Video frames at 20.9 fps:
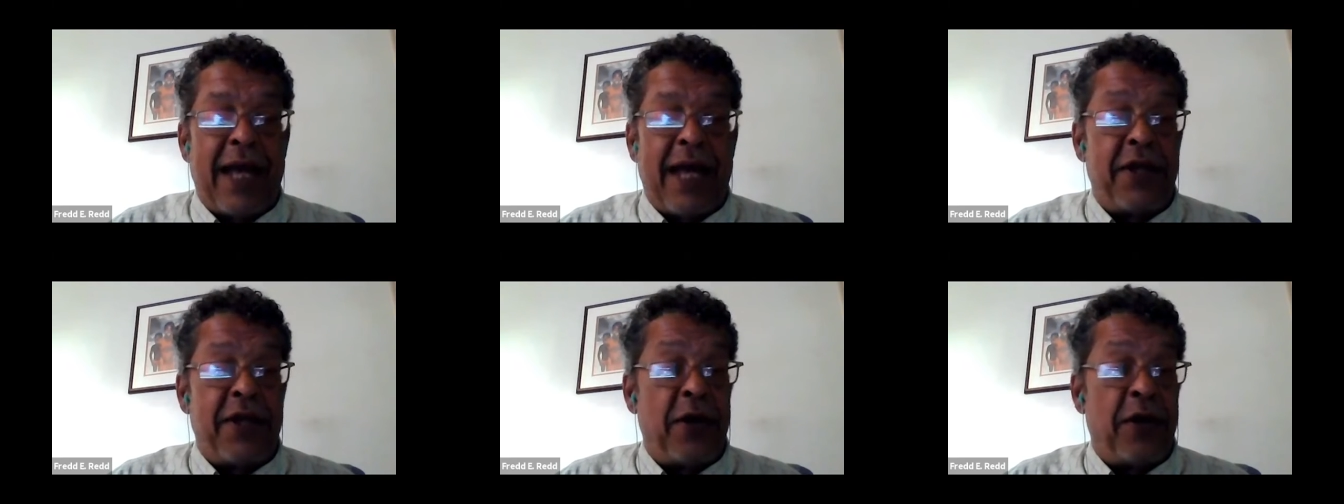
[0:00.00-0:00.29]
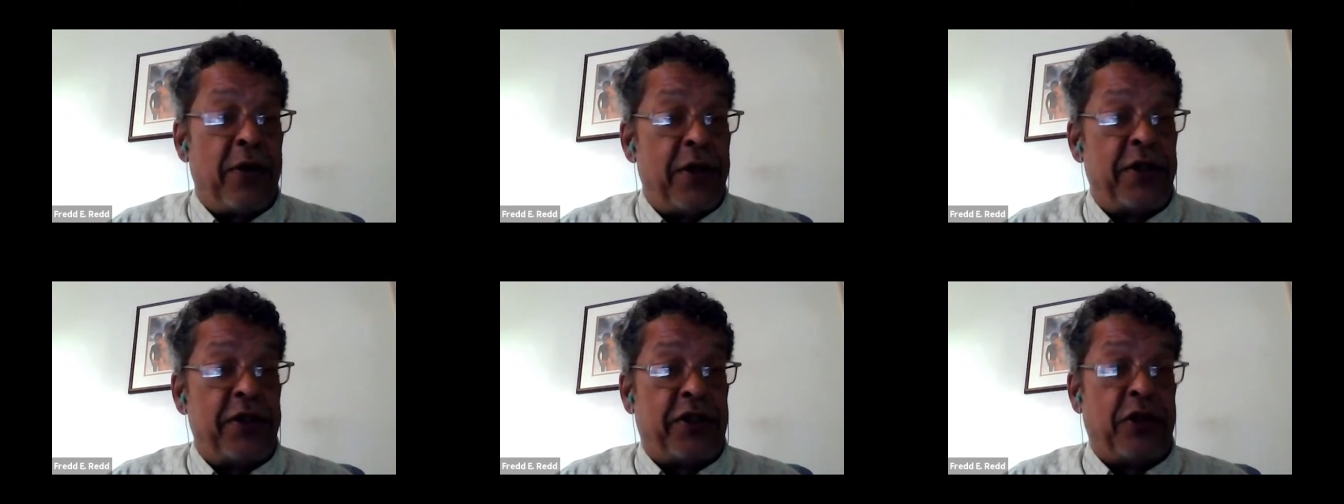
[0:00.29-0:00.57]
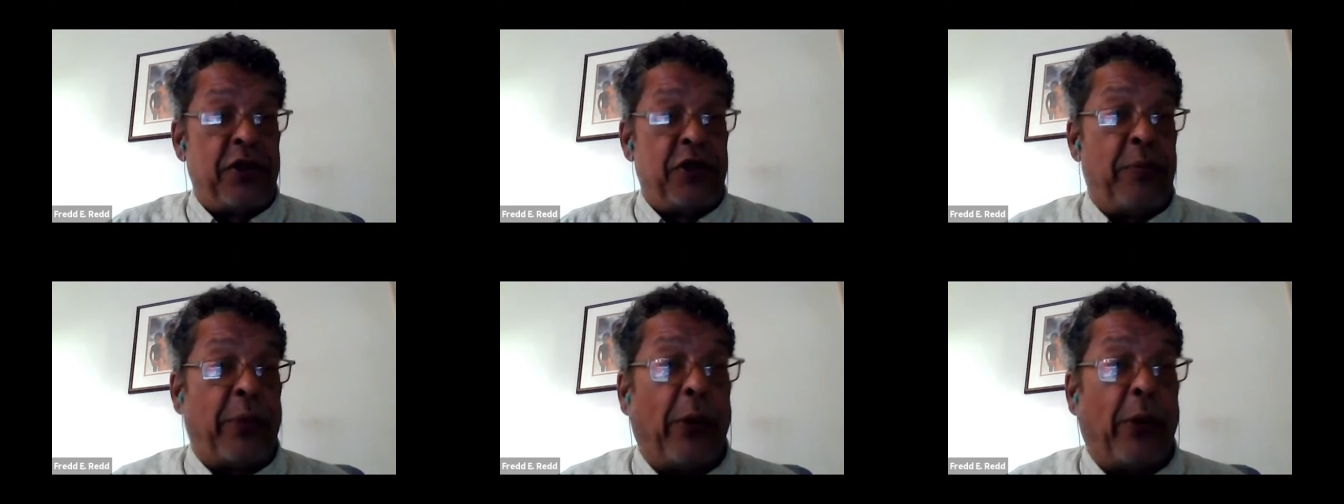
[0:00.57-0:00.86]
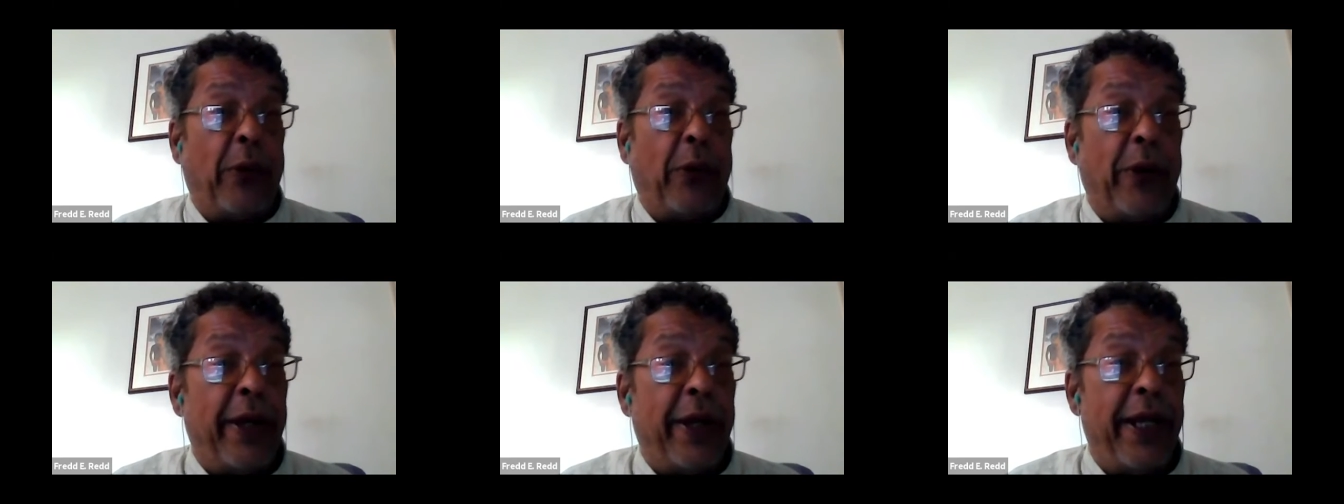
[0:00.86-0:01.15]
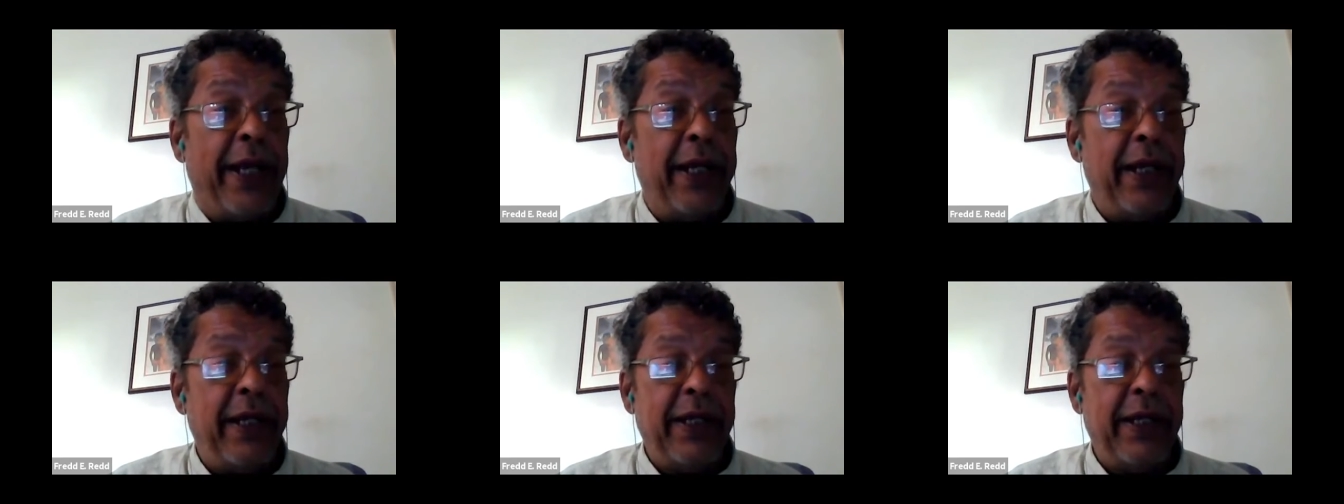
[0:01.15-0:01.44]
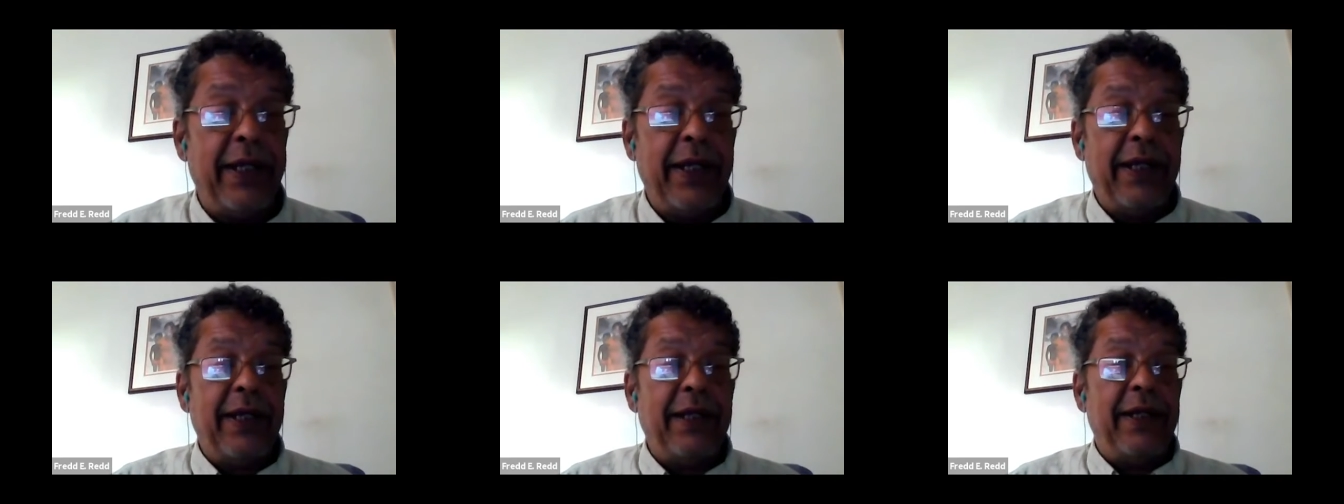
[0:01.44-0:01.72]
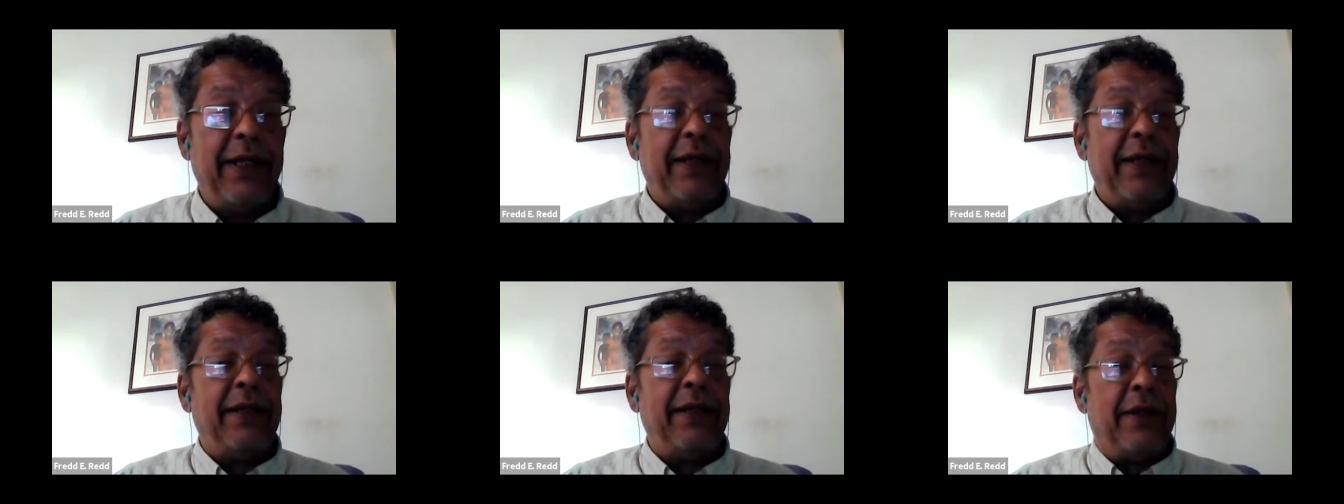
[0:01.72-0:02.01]
I know this your boy,
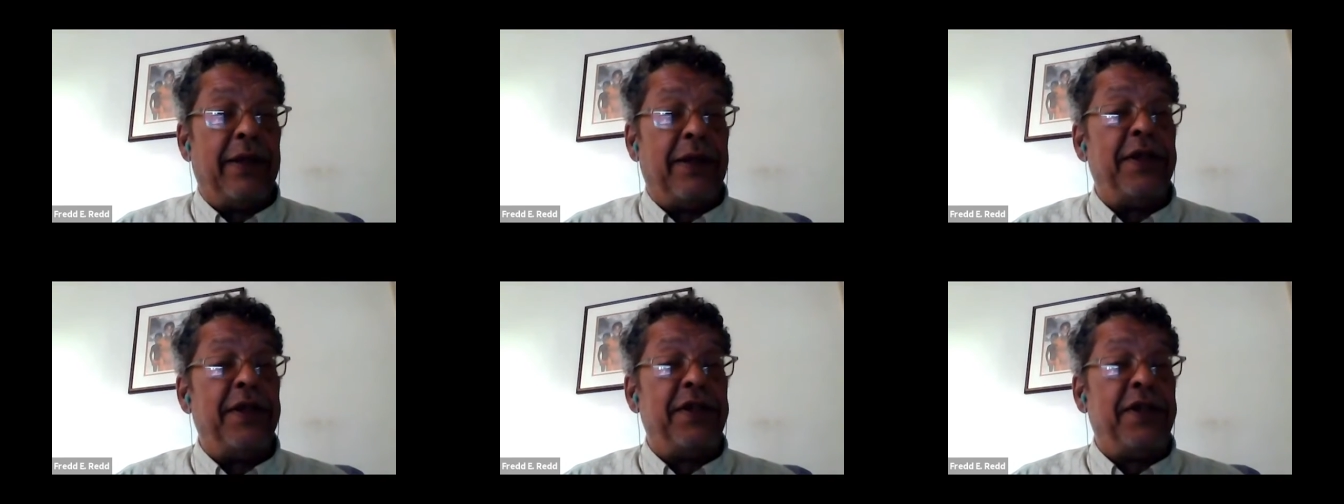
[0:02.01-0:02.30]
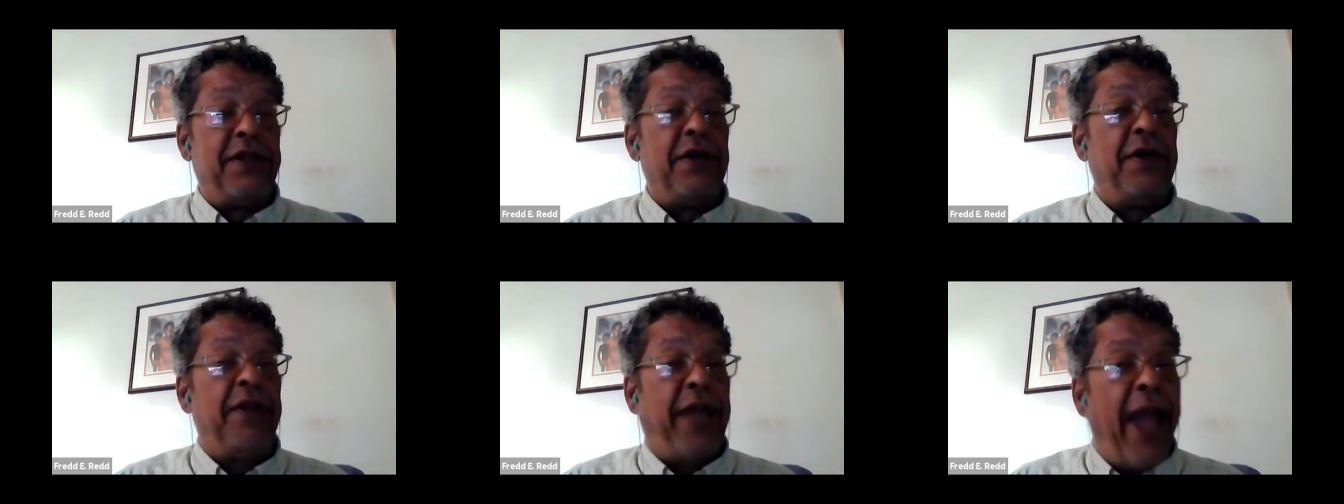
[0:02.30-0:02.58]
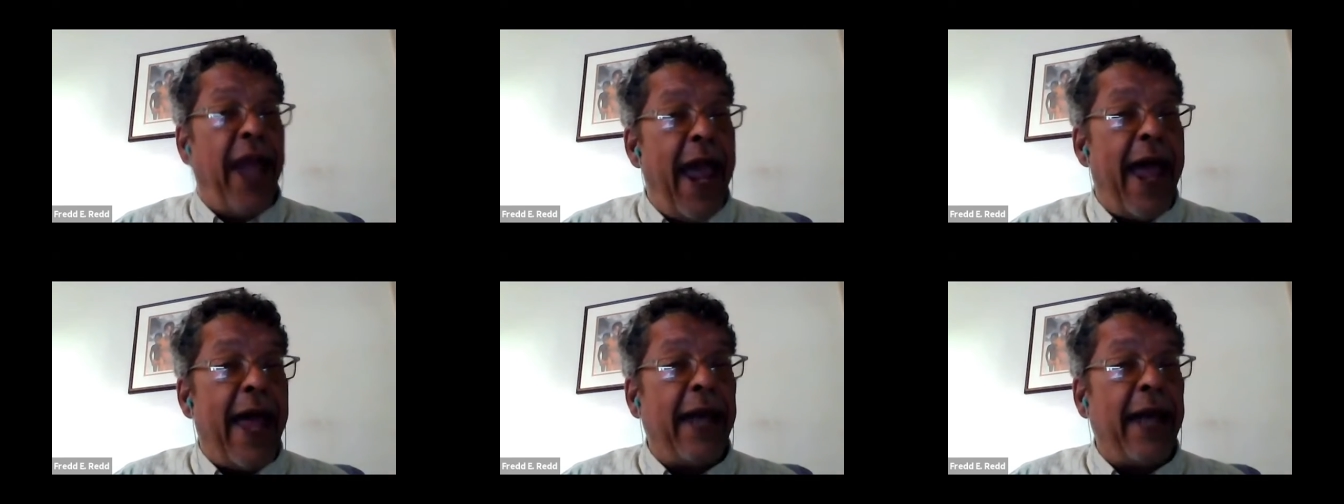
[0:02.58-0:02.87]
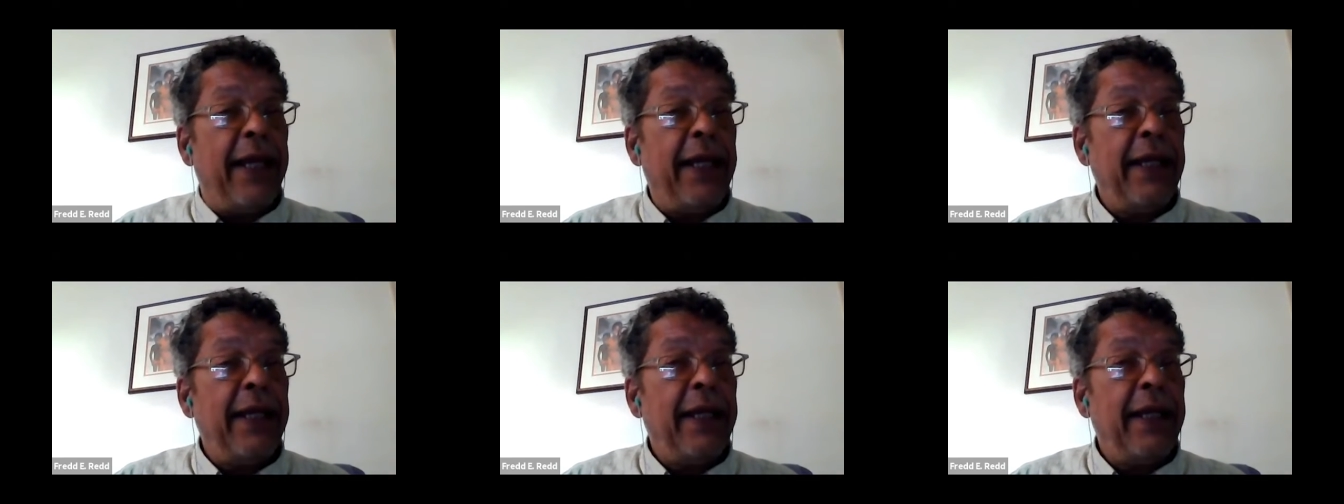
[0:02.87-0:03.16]
this your cat,